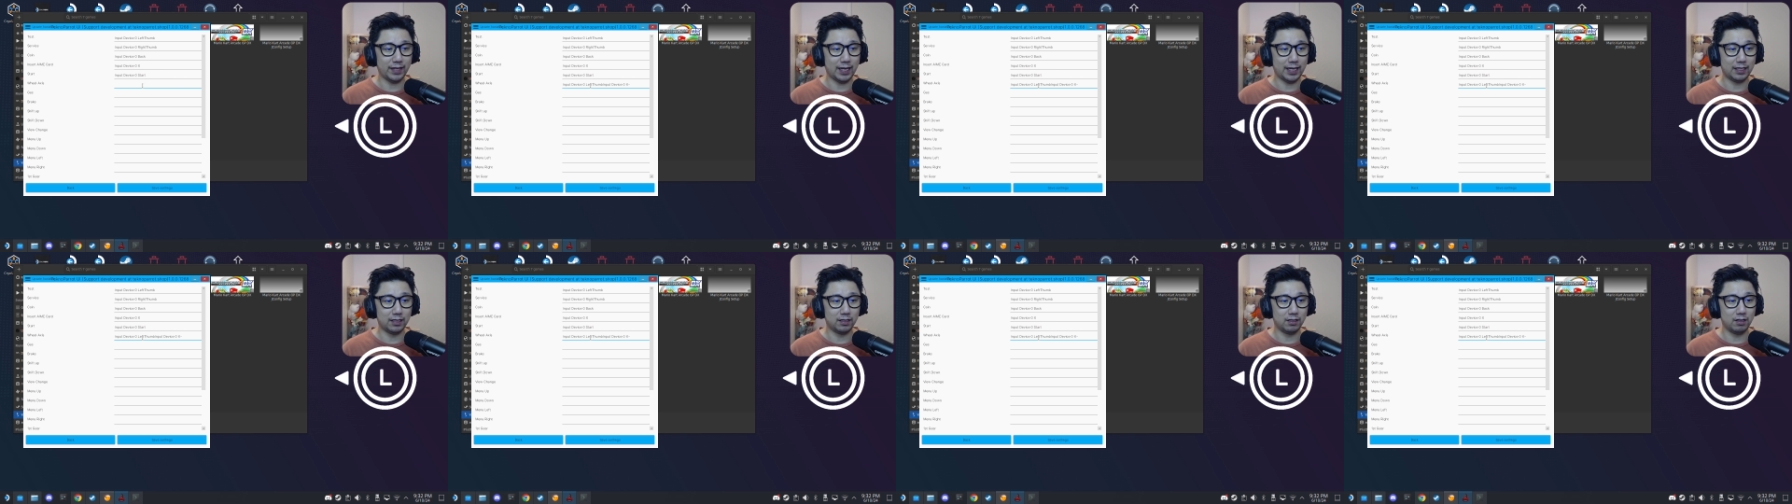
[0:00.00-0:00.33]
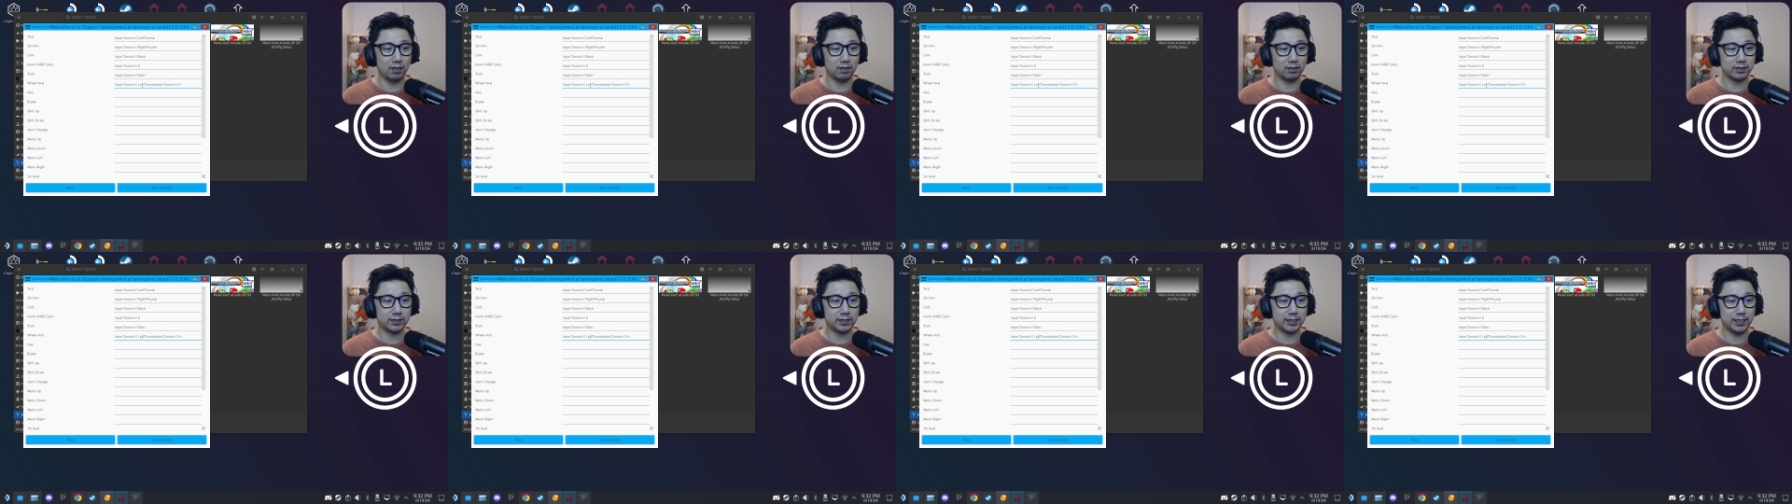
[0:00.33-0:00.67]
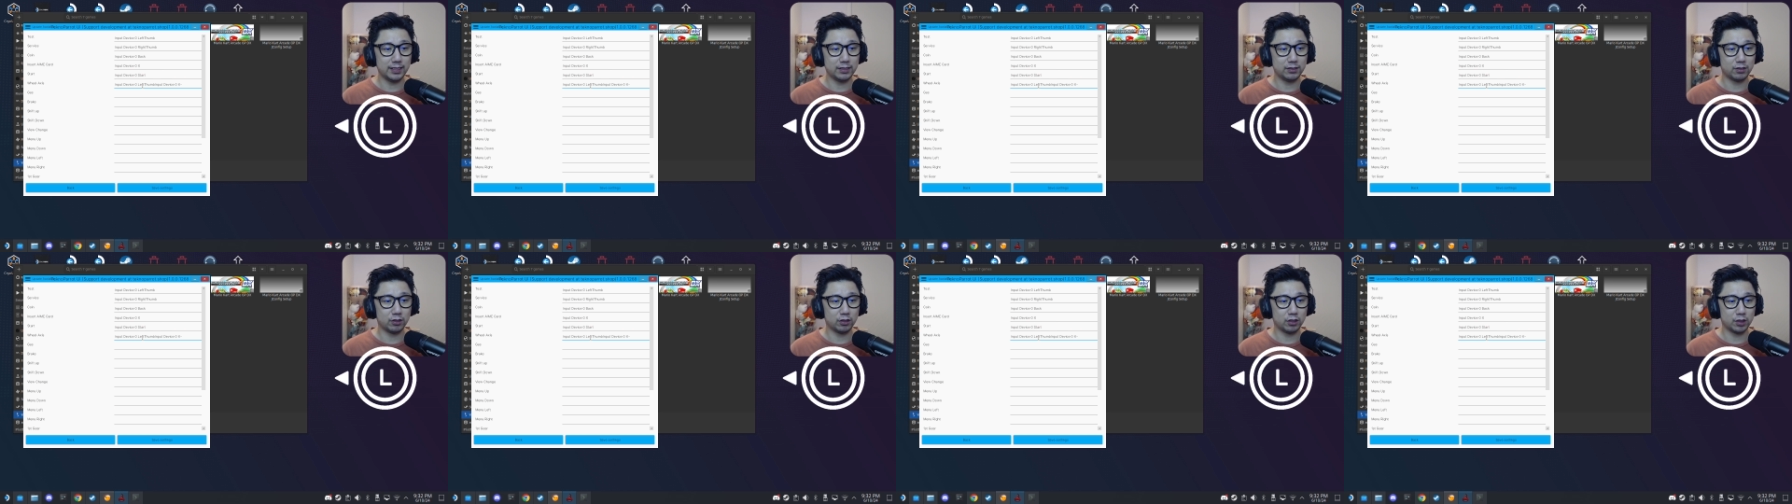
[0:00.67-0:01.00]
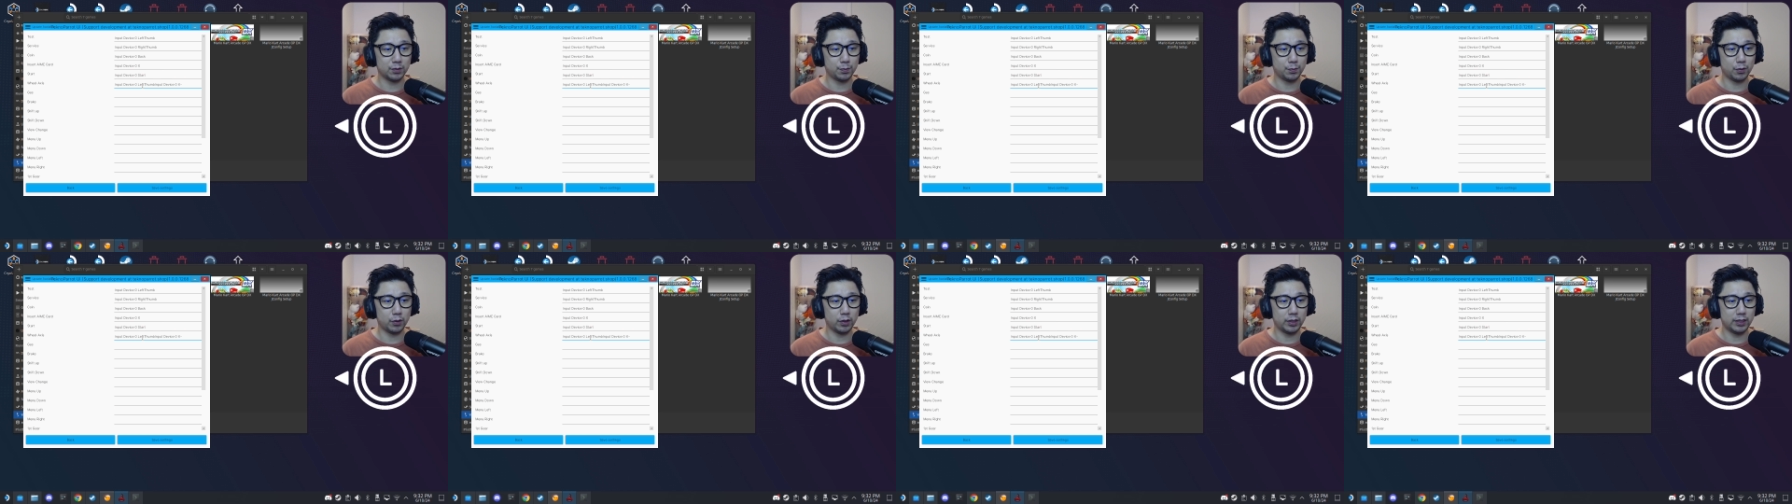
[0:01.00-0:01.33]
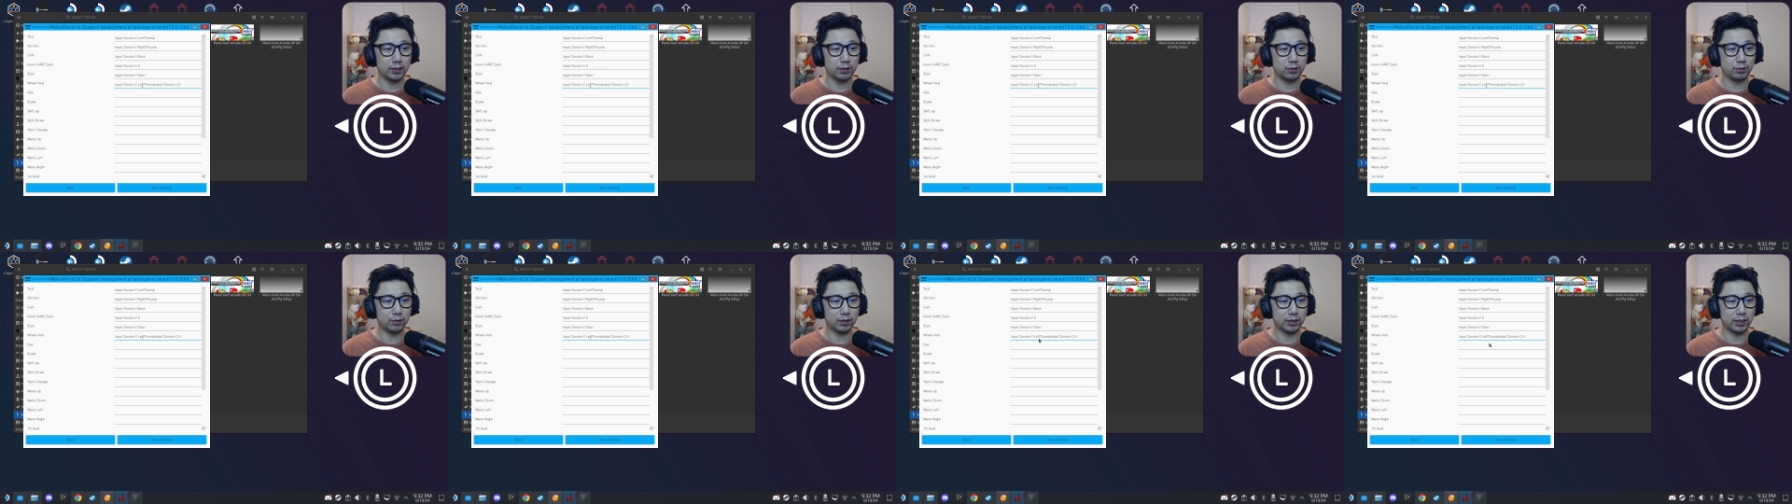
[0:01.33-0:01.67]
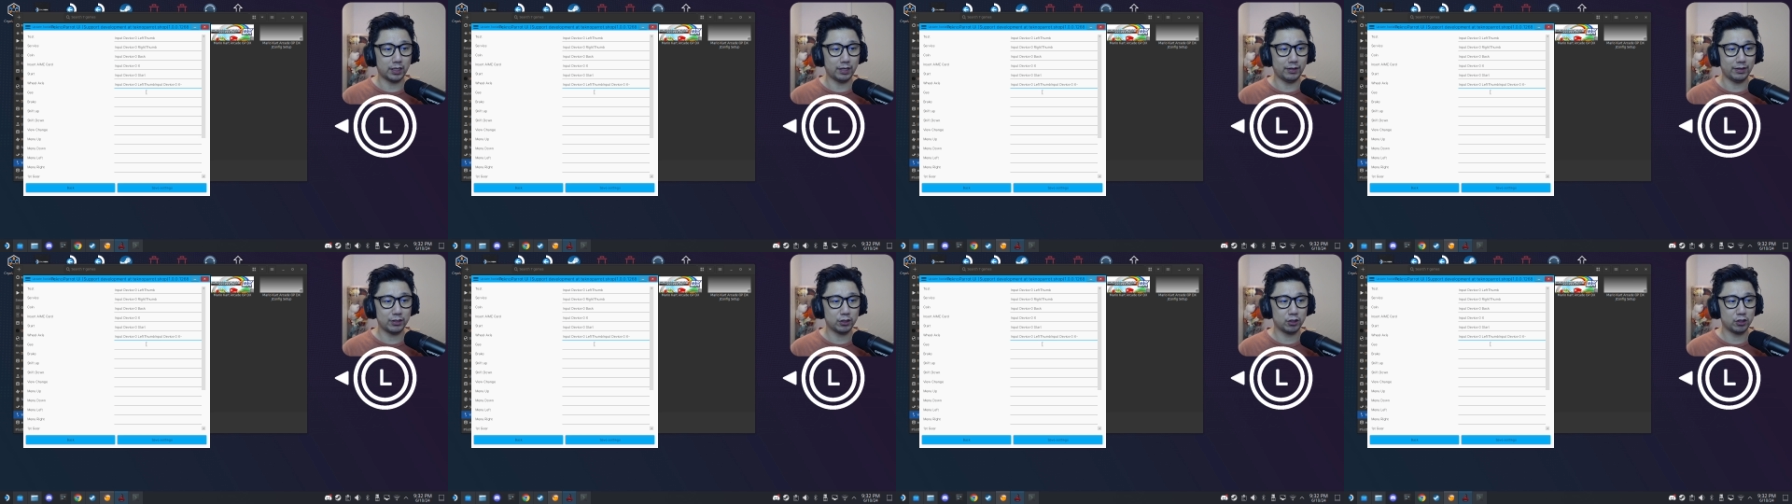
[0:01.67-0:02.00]
analog stick. So just point it to a
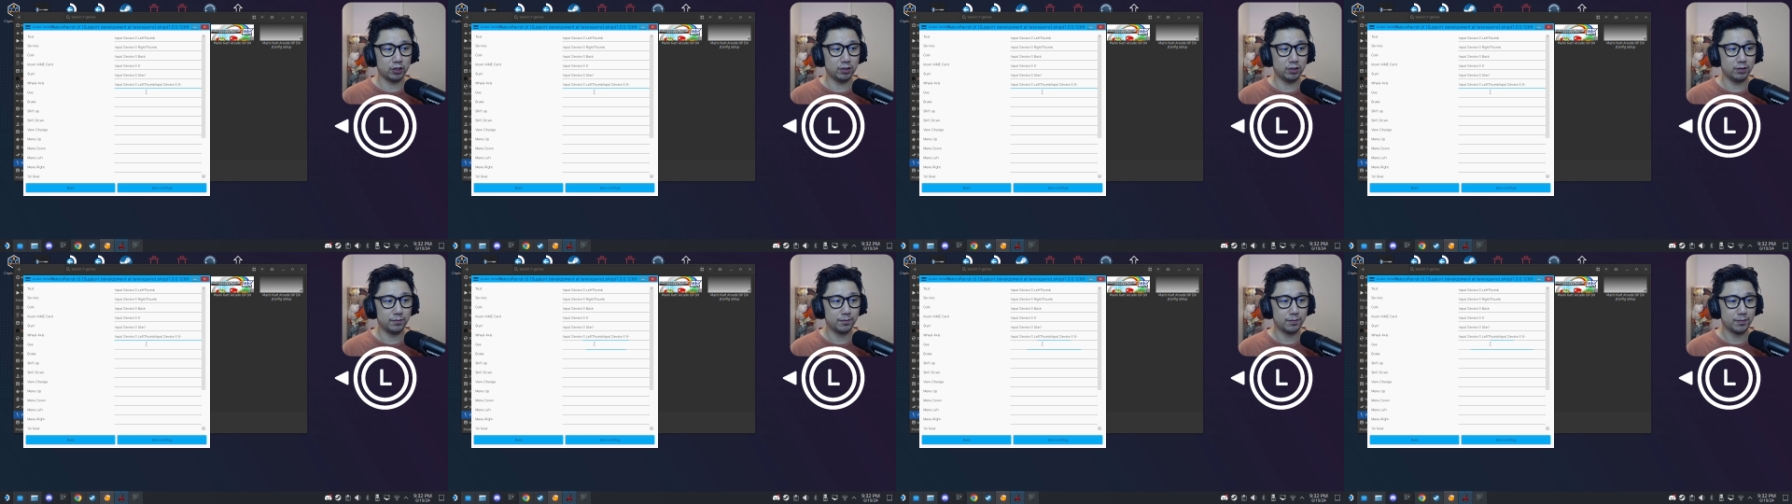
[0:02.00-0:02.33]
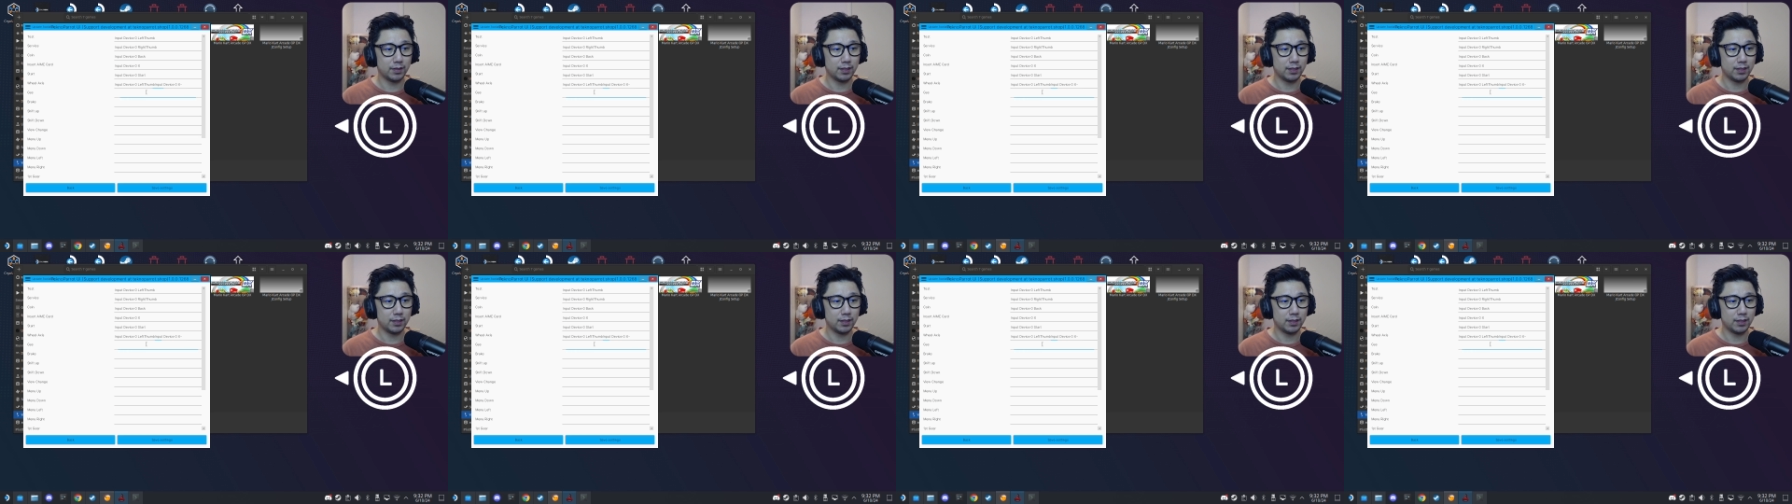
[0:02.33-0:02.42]
direction.